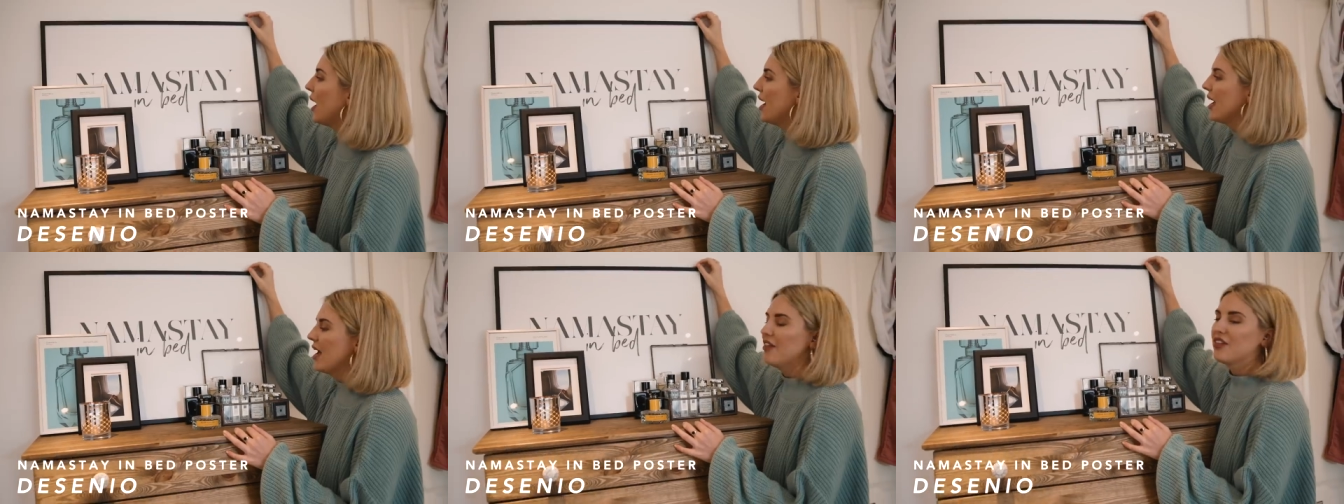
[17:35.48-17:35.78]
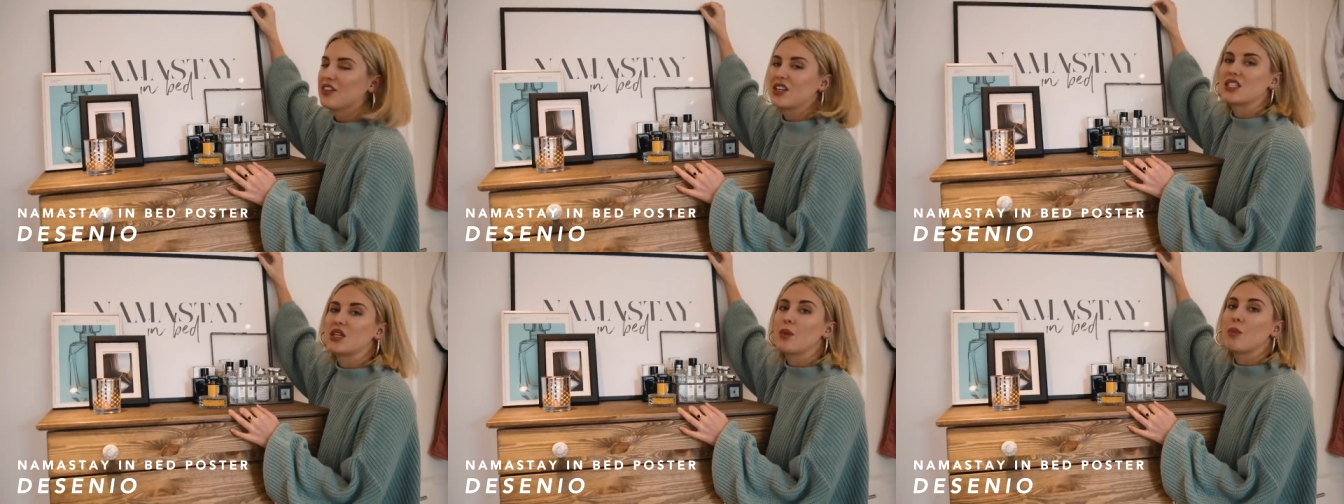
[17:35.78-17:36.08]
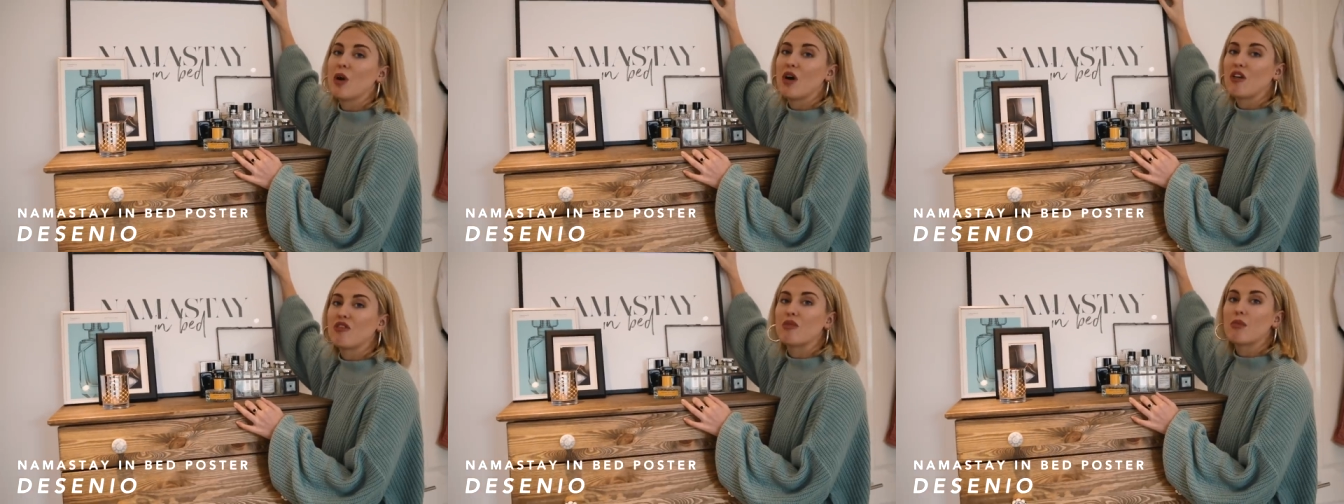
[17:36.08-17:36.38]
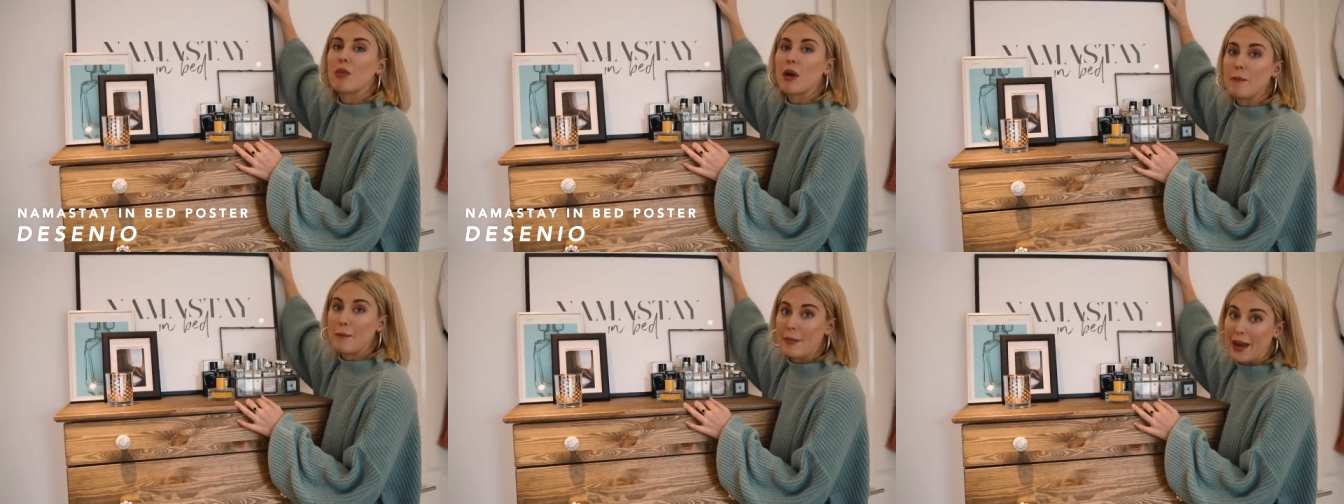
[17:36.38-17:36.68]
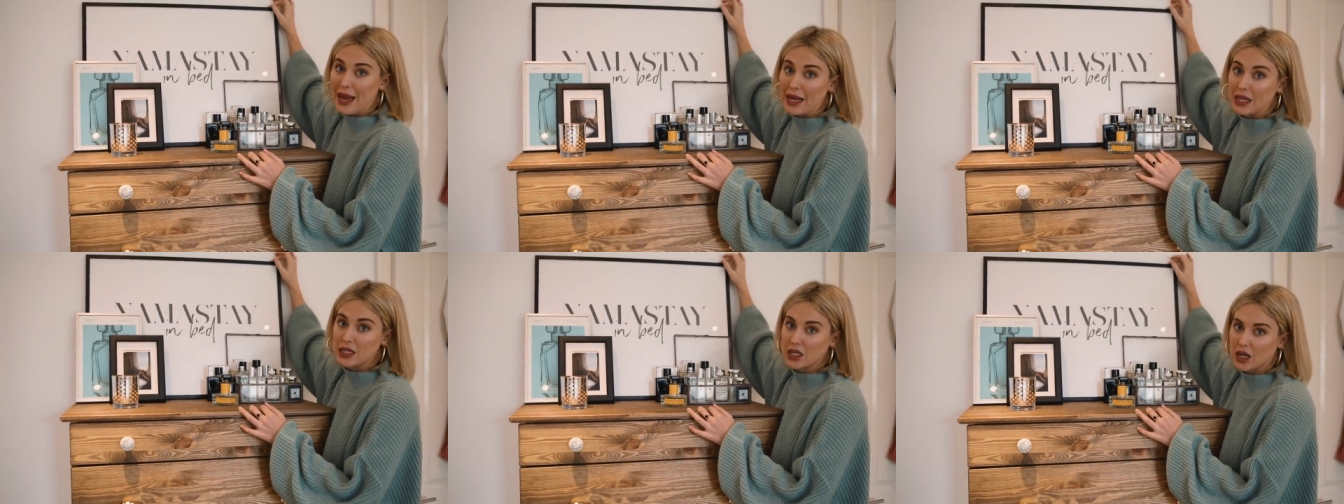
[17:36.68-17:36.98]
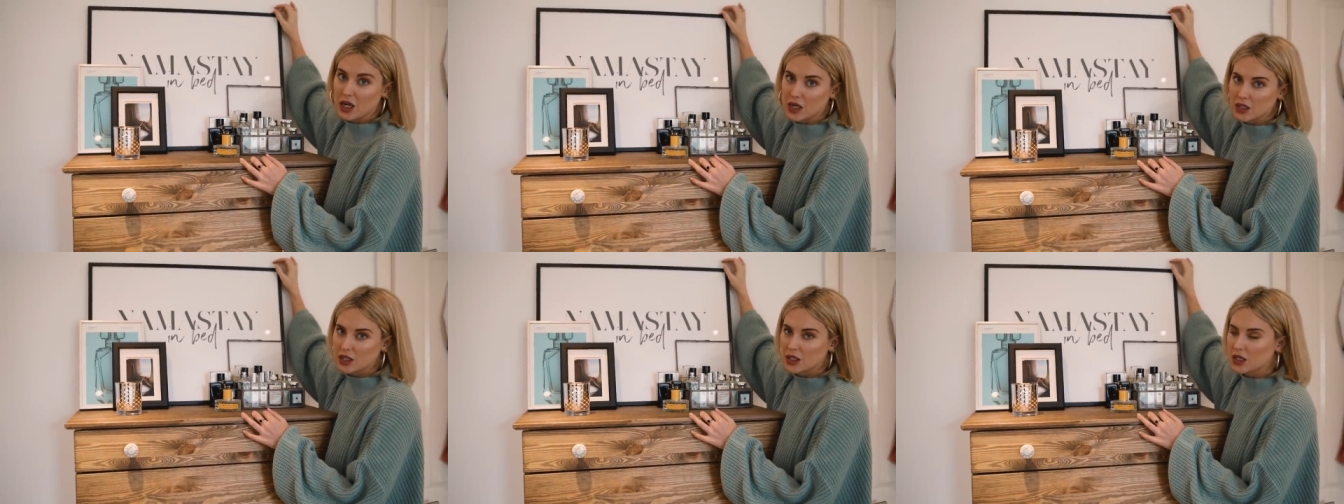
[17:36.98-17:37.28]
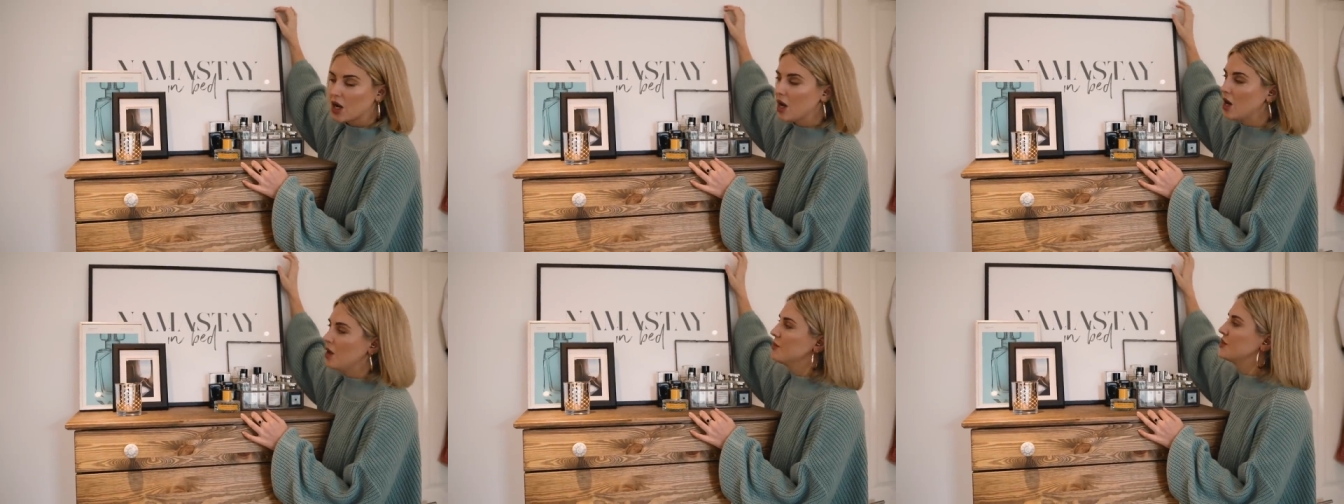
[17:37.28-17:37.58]
I had this above my bed last
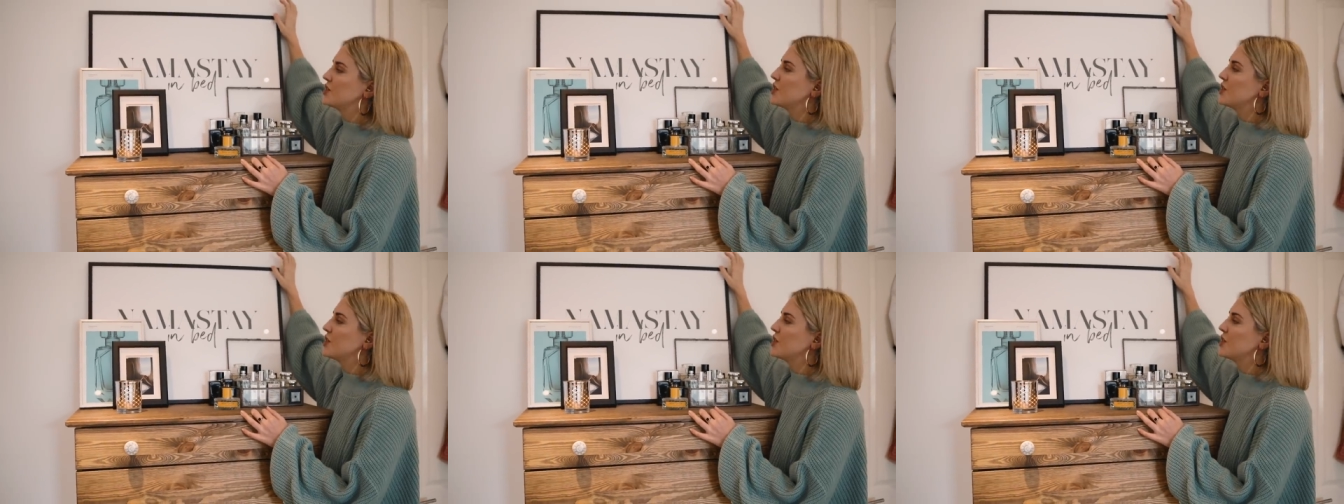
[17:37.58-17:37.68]
time,